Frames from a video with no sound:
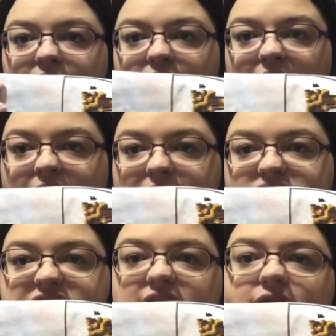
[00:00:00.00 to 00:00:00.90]
And I'm actually
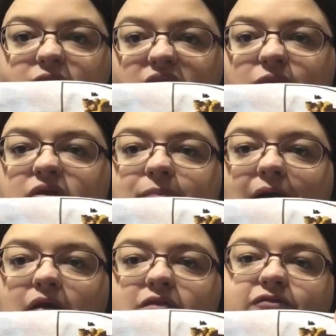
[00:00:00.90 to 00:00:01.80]
thinking when I put it back
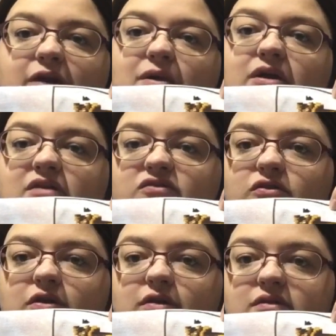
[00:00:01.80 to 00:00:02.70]
on the frame, I'm going to
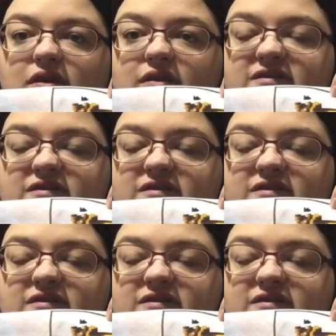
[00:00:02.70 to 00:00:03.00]
do the